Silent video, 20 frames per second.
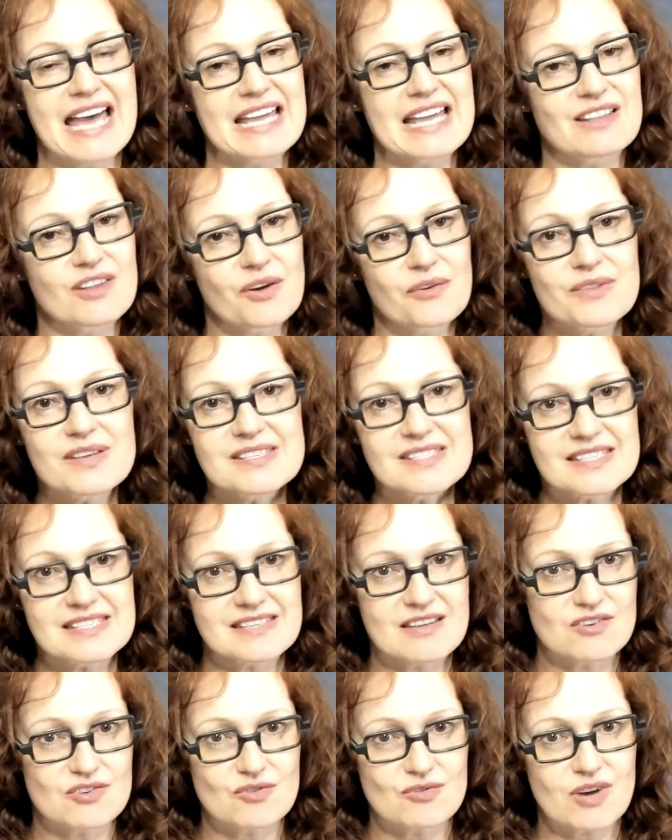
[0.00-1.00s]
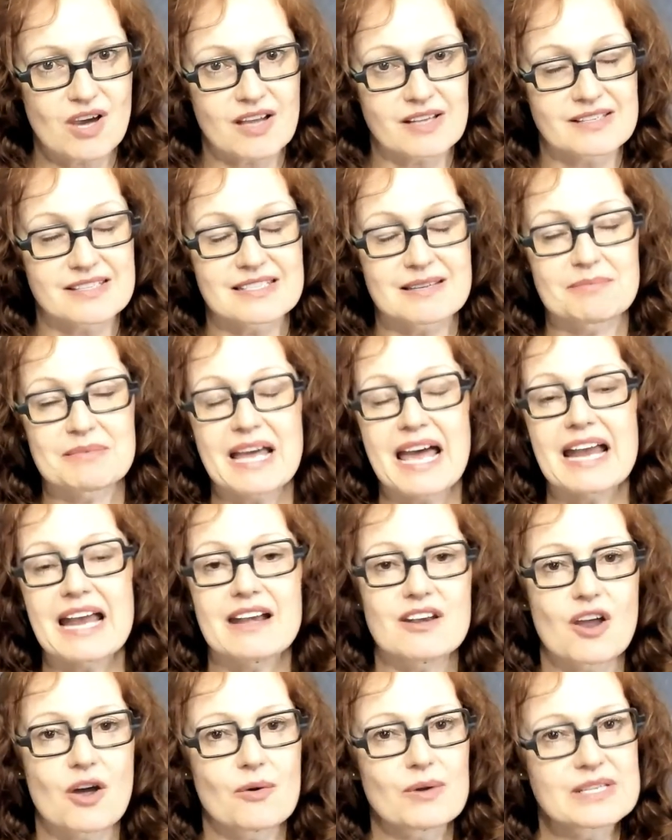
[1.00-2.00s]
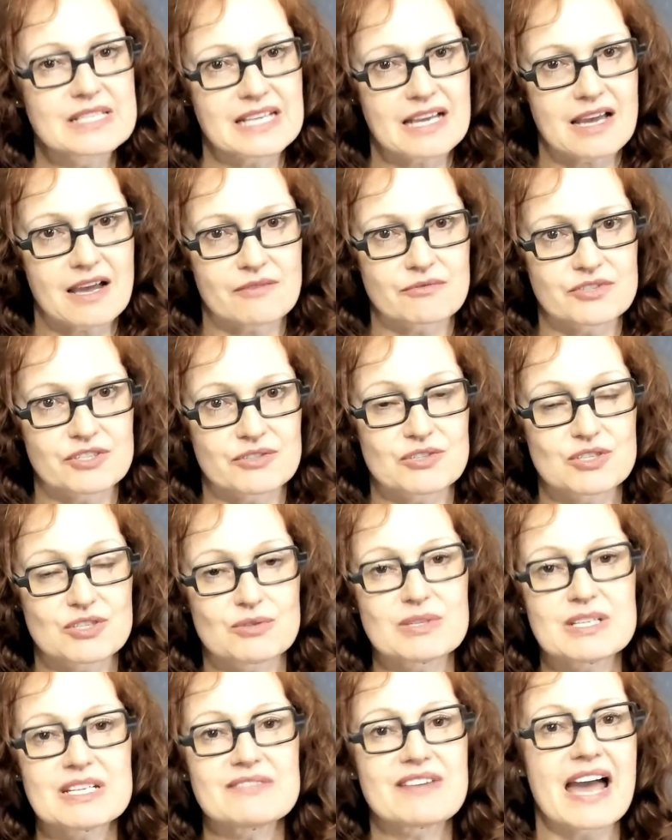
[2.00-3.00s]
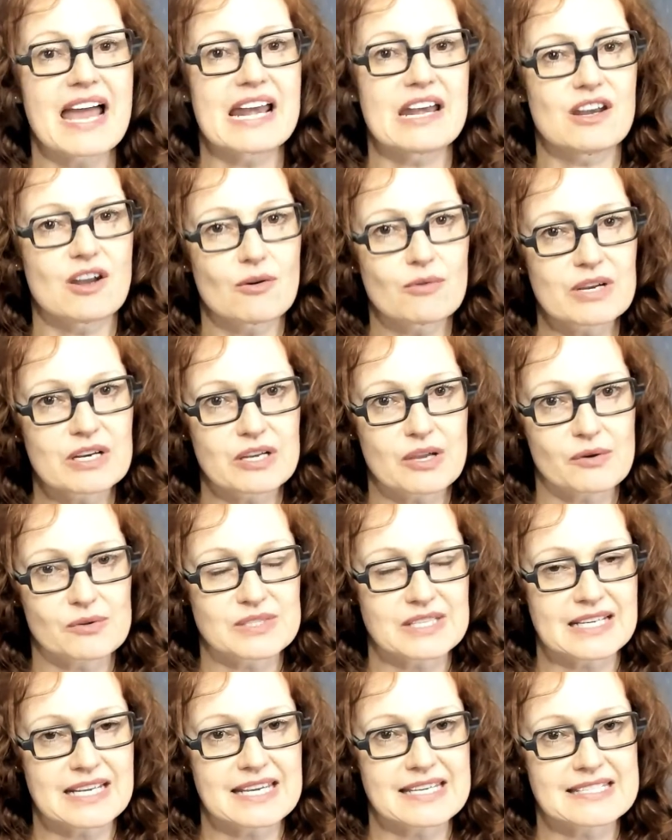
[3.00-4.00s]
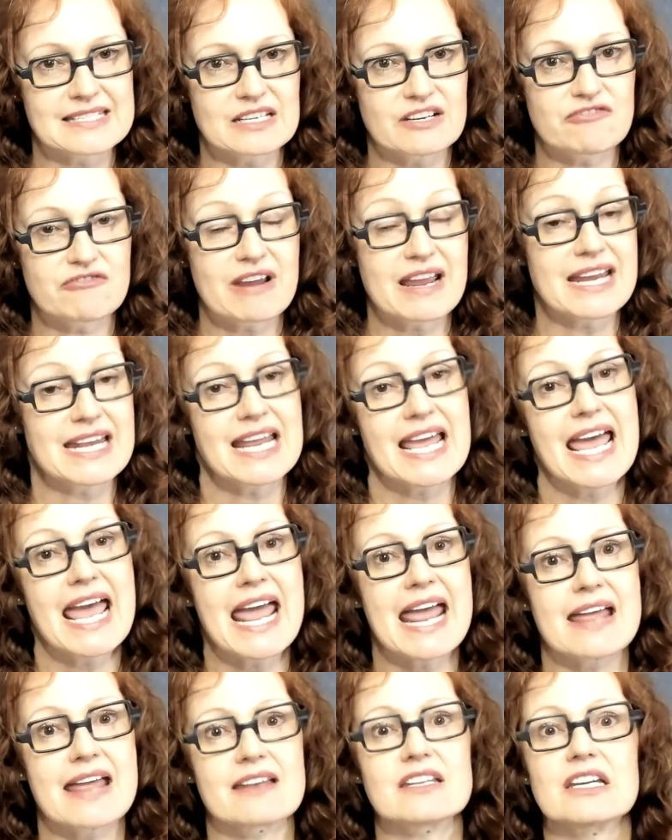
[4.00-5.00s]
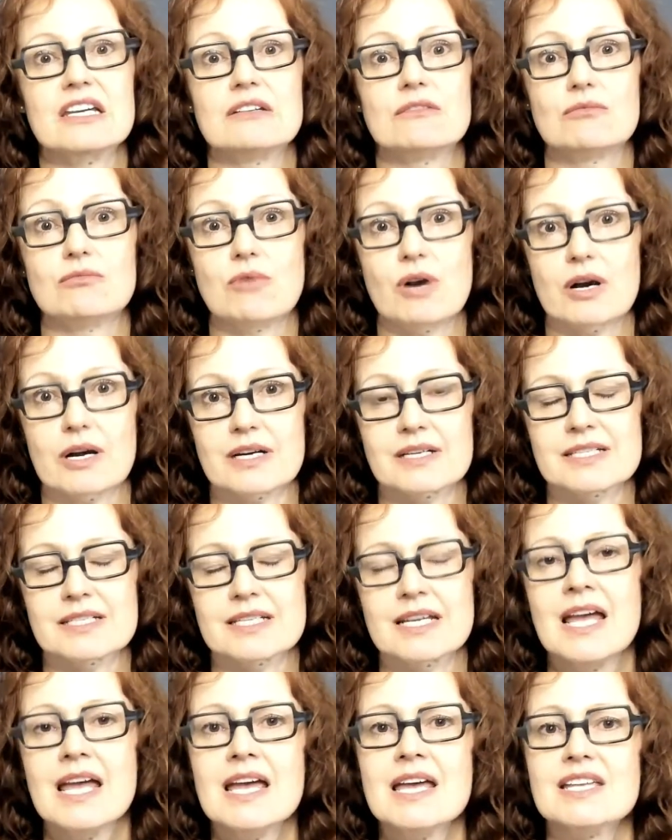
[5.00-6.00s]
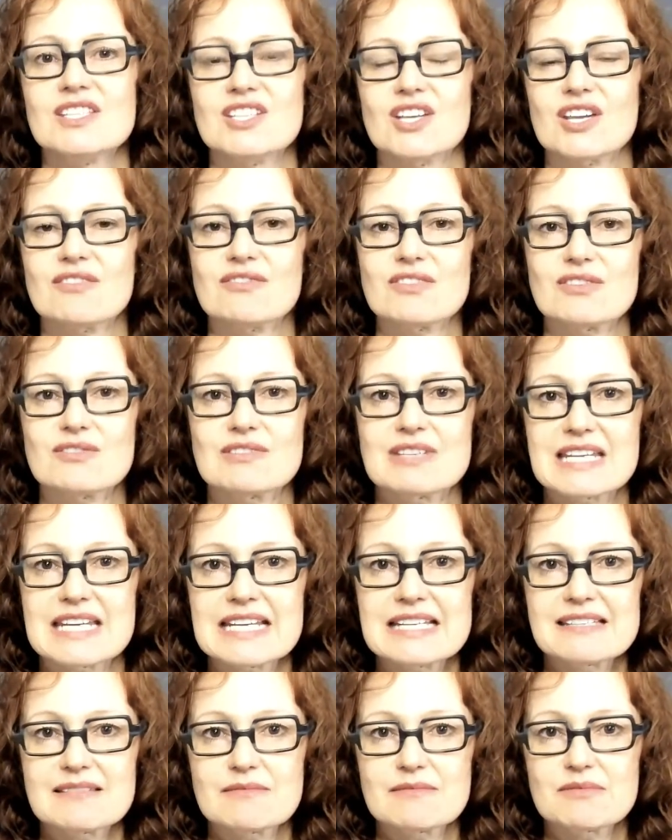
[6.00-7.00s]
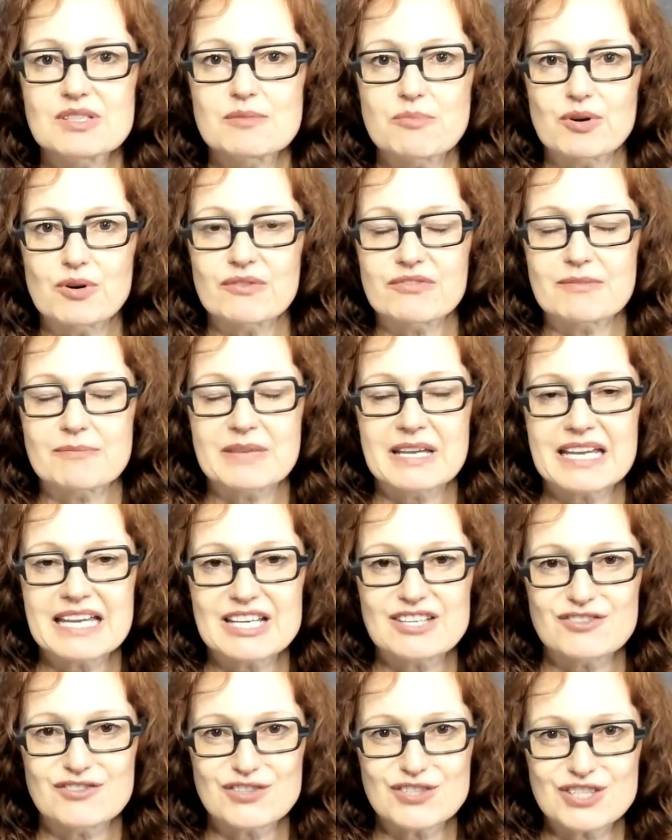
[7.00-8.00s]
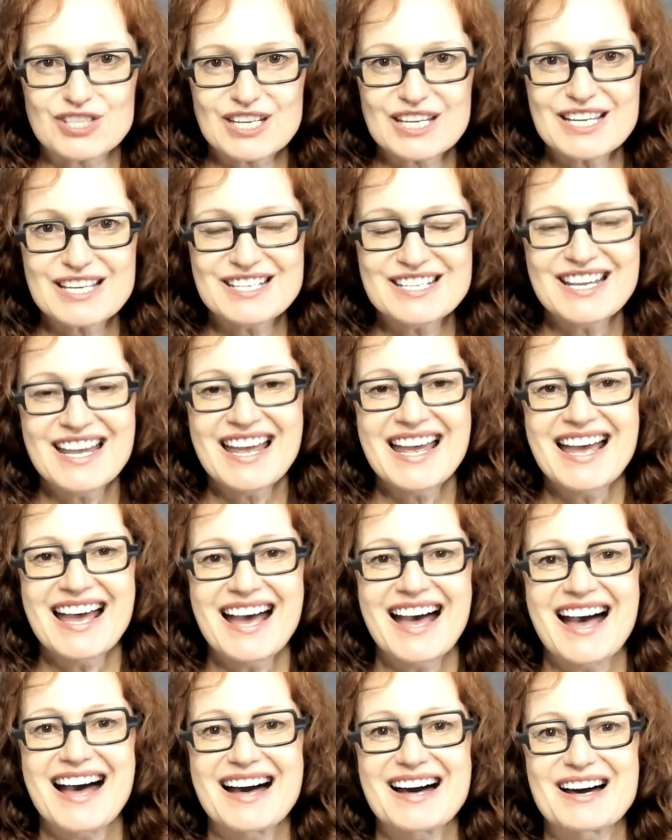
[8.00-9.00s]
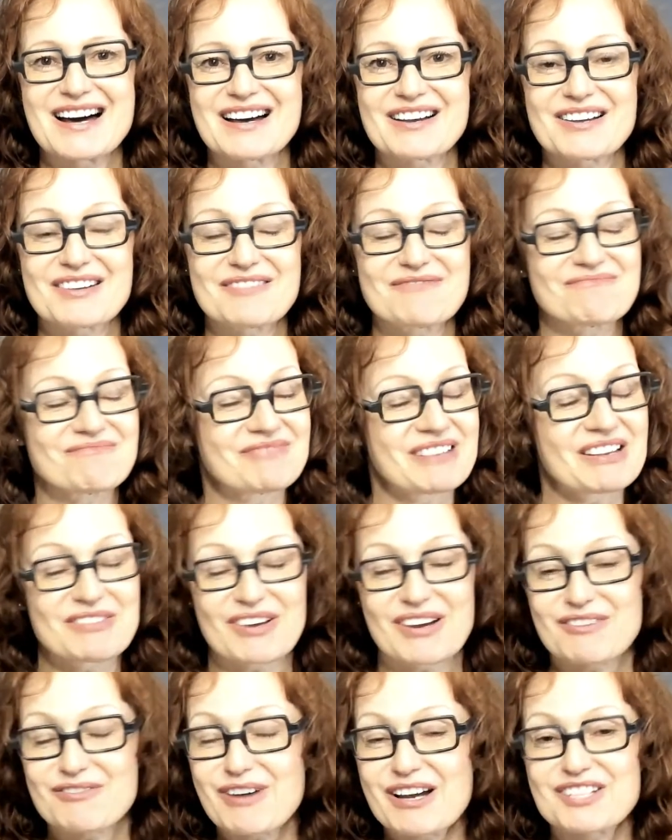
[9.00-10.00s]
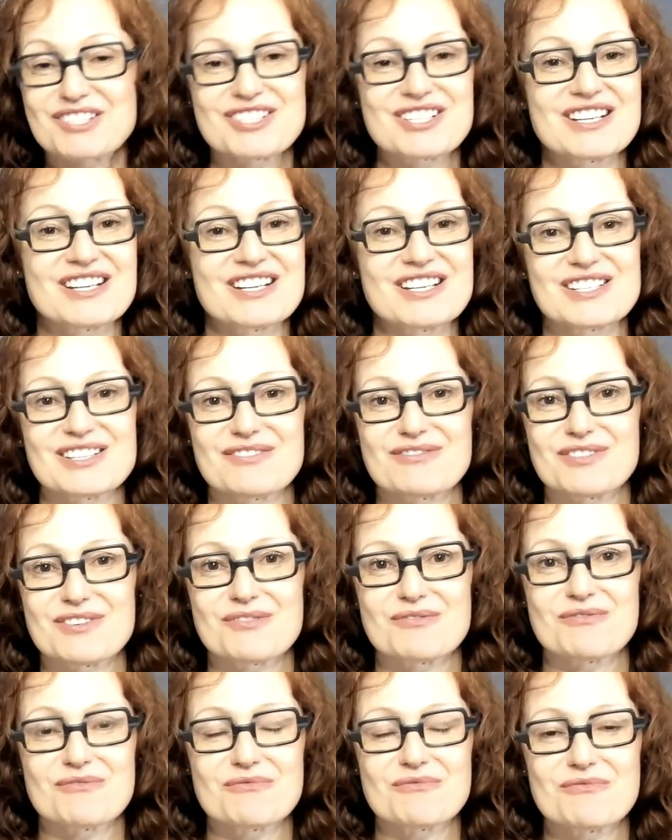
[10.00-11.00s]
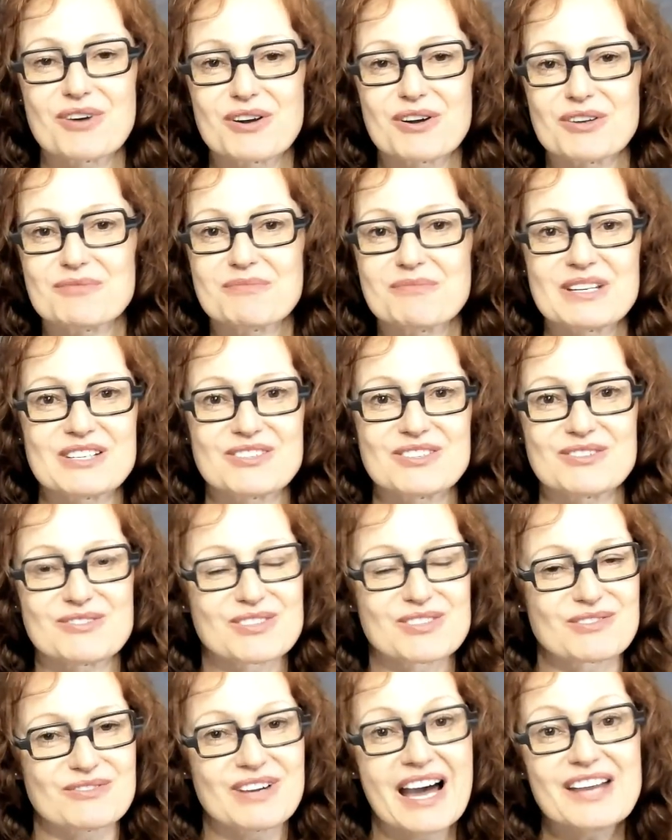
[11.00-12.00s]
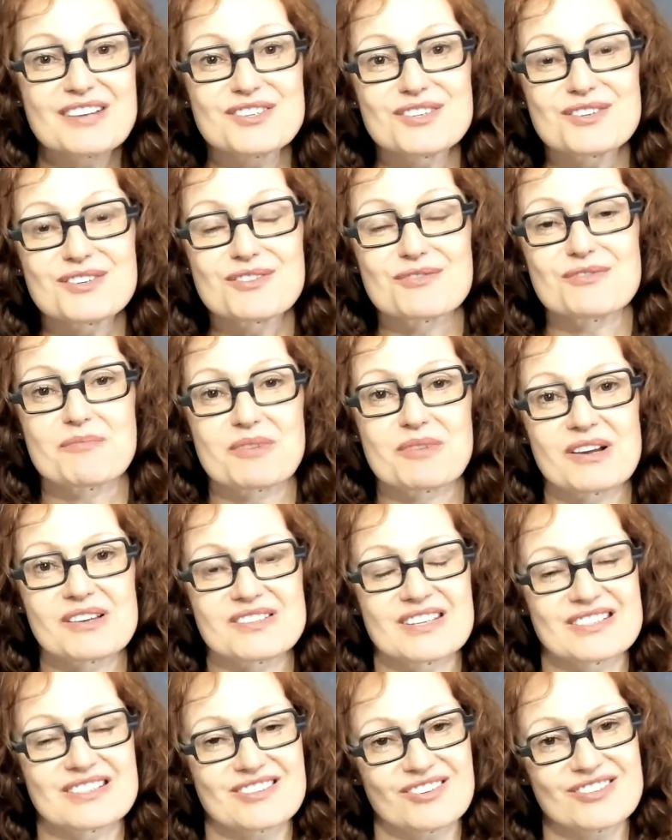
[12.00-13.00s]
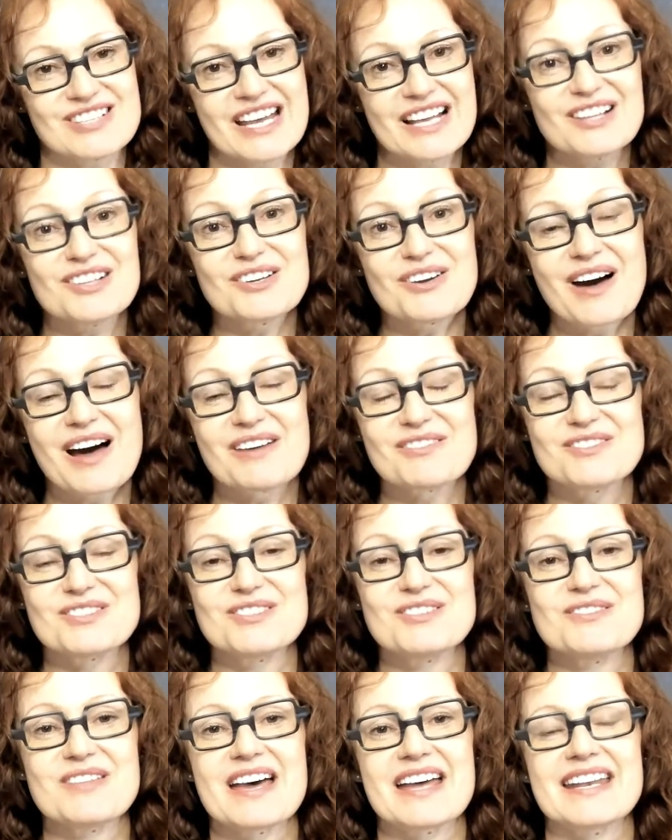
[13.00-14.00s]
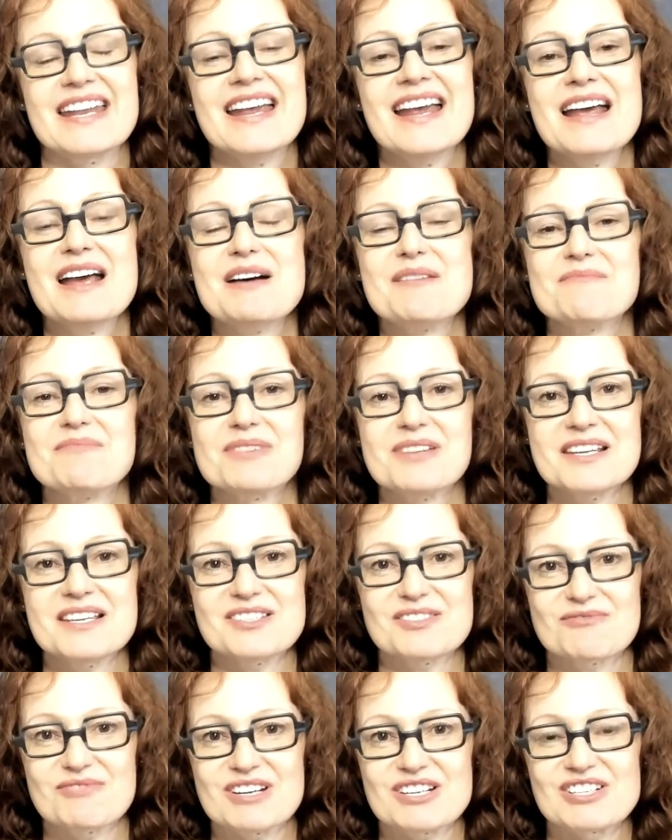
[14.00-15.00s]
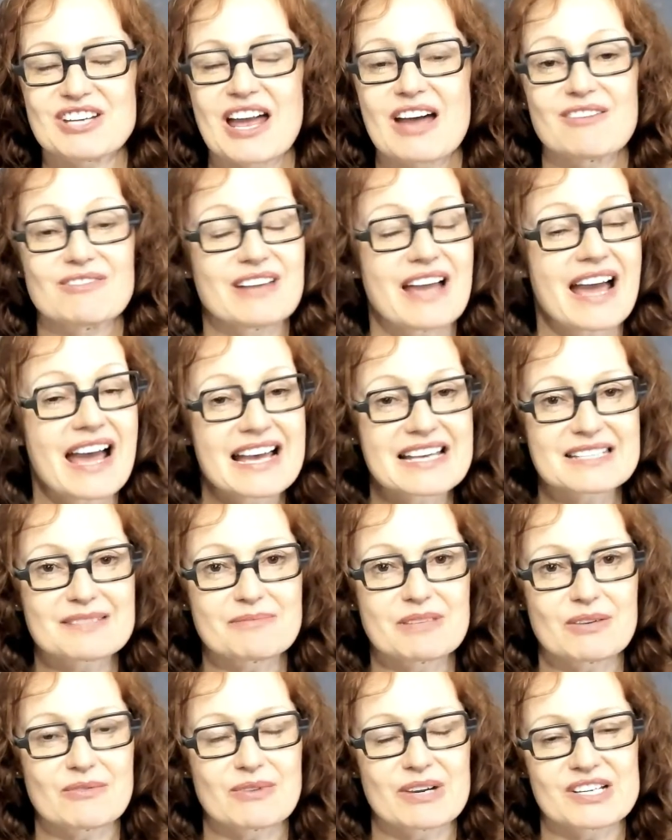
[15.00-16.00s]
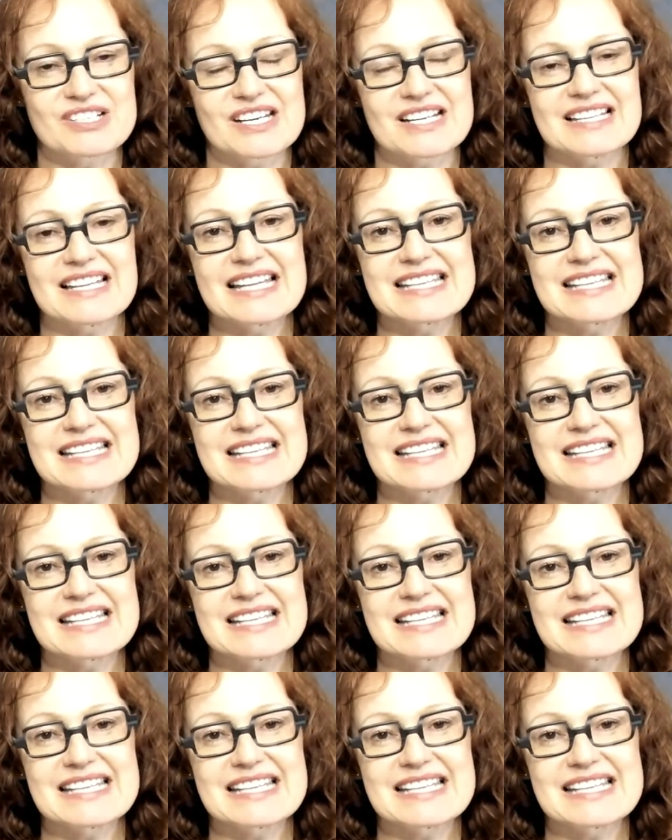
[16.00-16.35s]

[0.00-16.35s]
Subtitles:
I know this is a new concept. I know it's counterintuitive. I know it goes against the grain, and it works. So if you need some support from me, if you need, if you have questions, if you want me to sort of guide you through the process or tell you how to do that, please reach out, ask me a question.